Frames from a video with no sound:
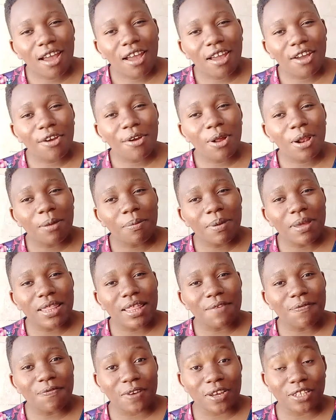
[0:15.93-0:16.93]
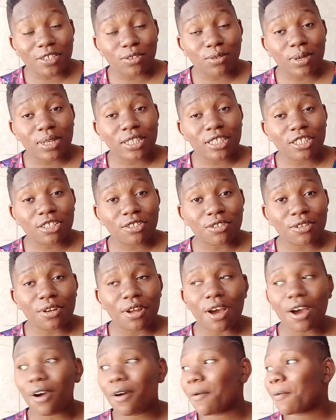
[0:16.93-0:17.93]
you will be the first ones to
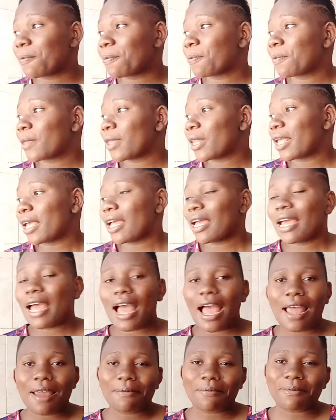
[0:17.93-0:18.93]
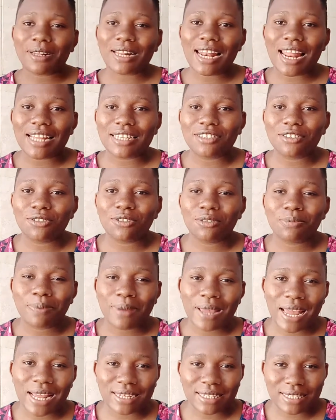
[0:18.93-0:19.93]
know i'm glad you
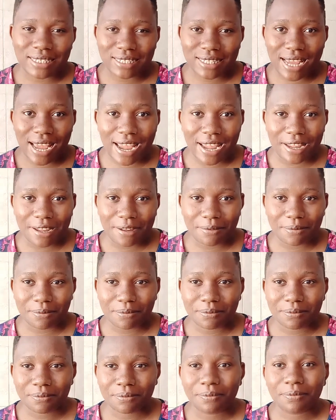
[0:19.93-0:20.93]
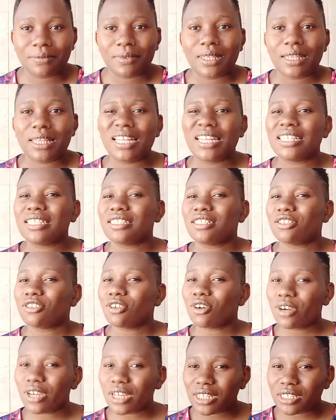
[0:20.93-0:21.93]
spared time there is
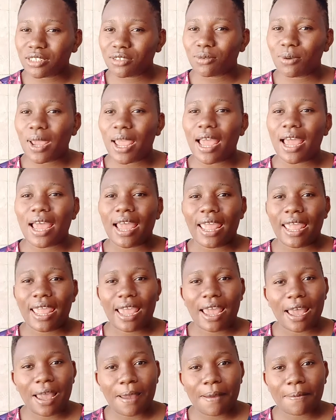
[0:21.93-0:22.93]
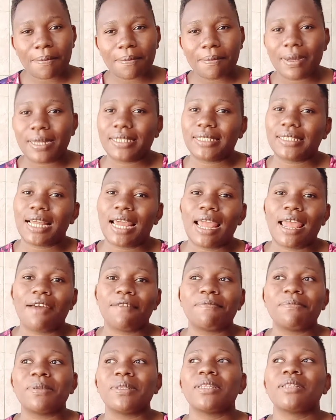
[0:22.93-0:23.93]
noise where i am but i
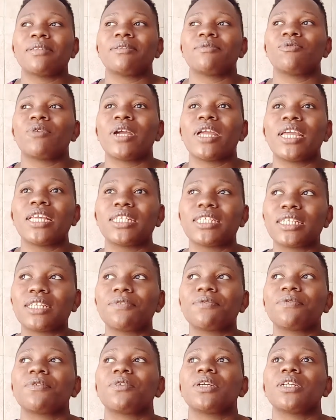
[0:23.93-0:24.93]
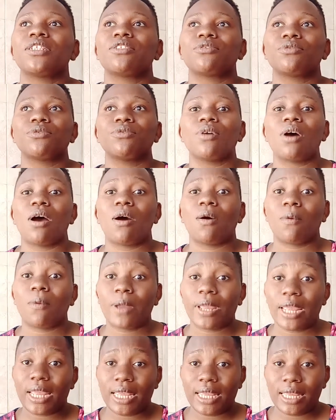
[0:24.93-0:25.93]
have been waiting for it to go
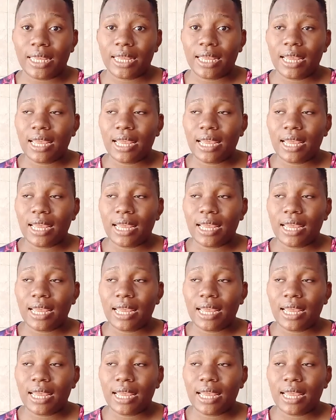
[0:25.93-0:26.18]
away